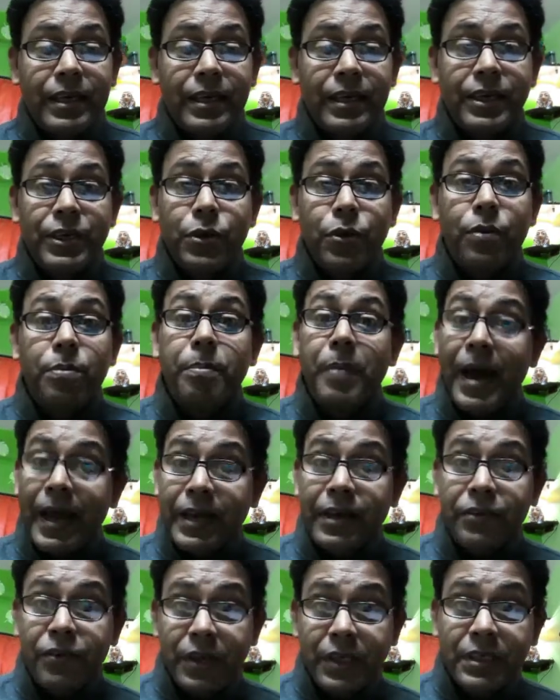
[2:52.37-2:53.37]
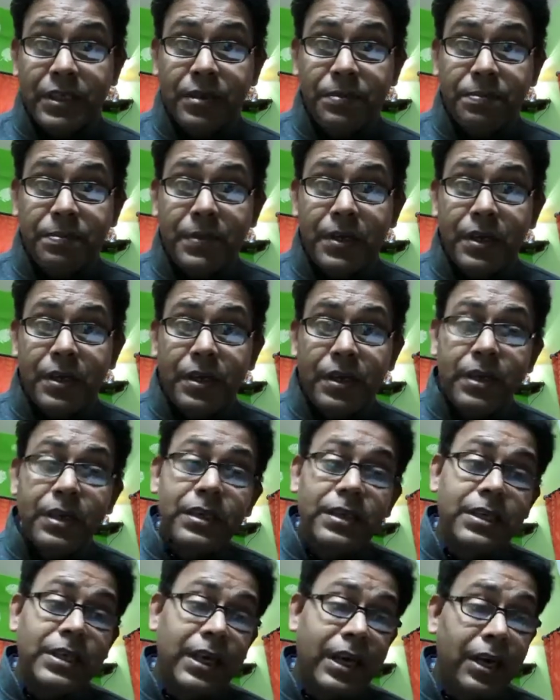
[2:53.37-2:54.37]
your mannerism.
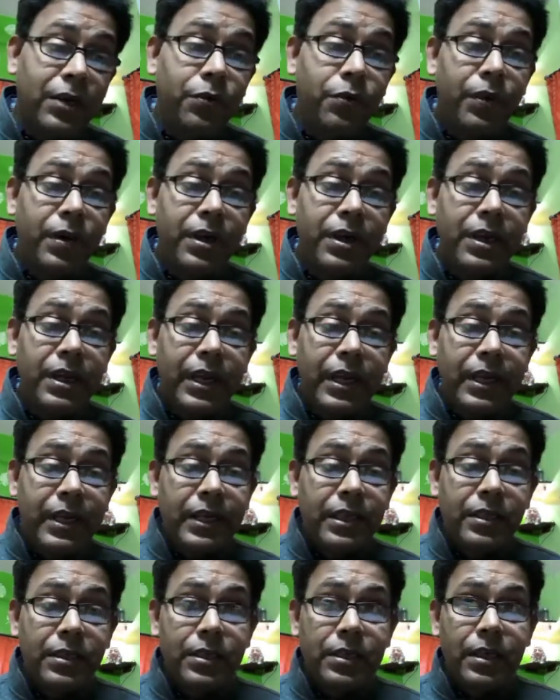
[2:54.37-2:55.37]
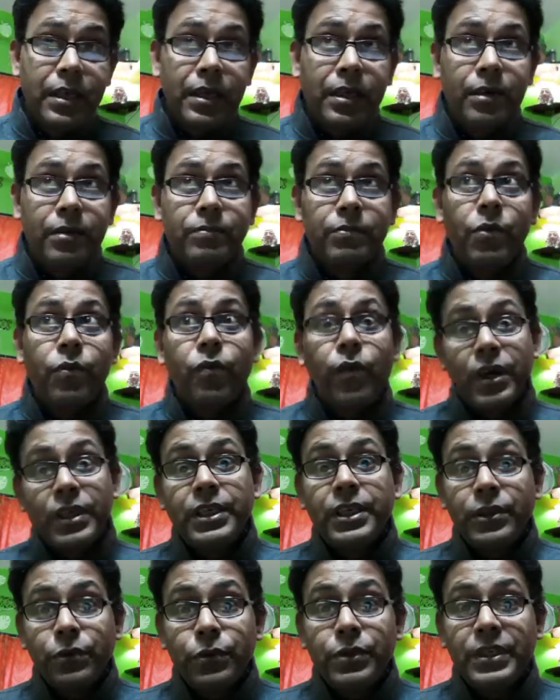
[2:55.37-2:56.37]
Third one is
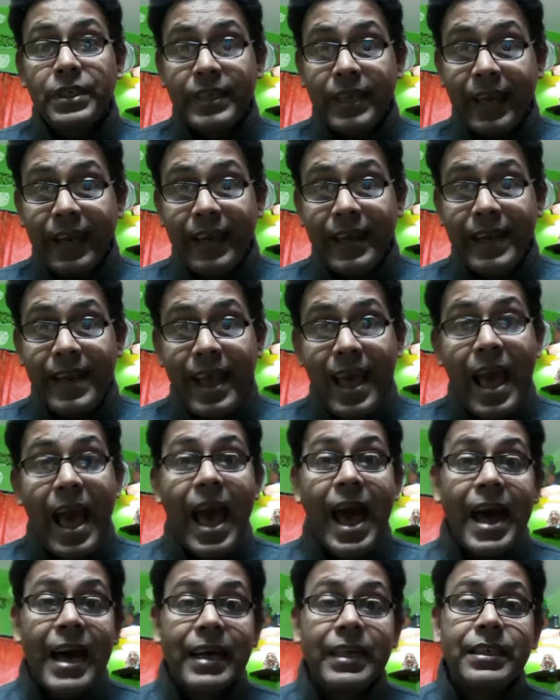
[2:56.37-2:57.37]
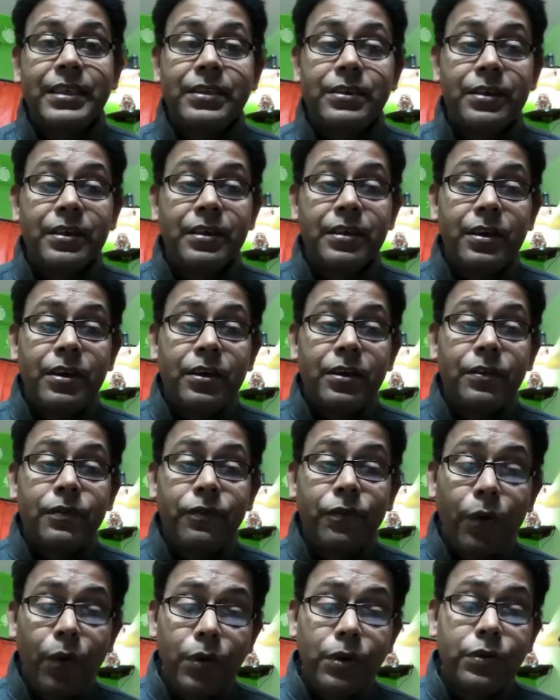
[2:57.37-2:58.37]
what you say, and
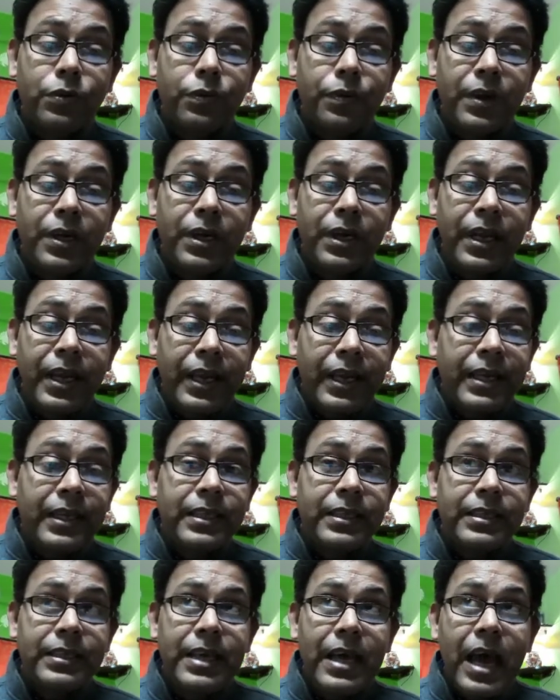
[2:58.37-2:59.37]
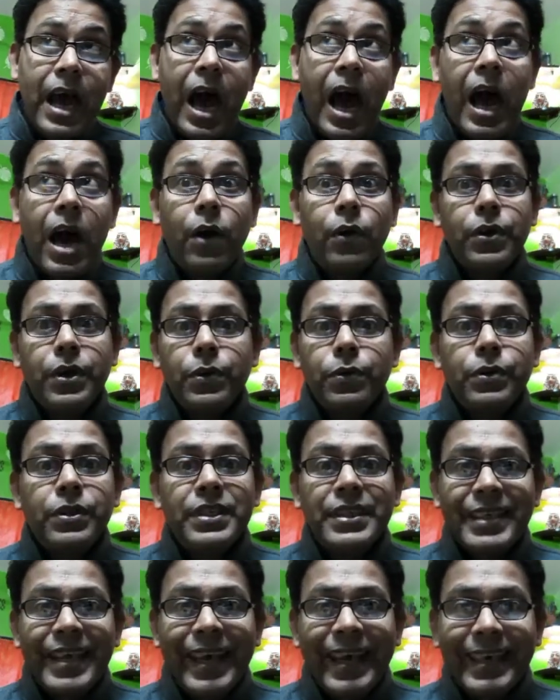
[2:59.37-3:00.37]
fourth one is how you
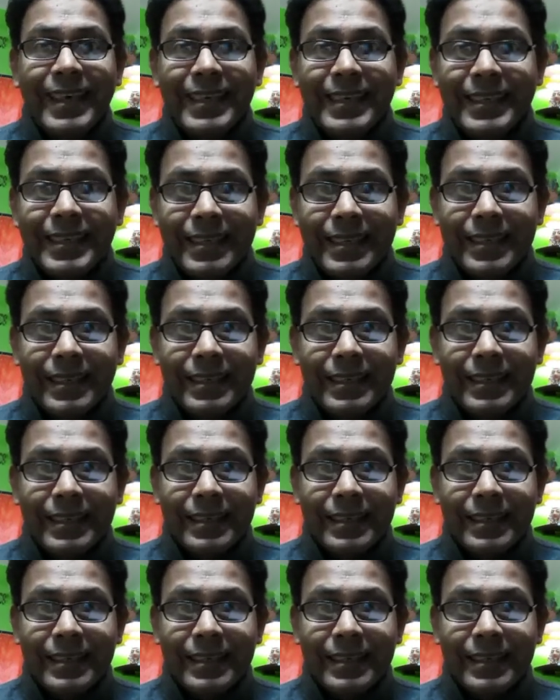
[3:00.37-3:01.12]
say it.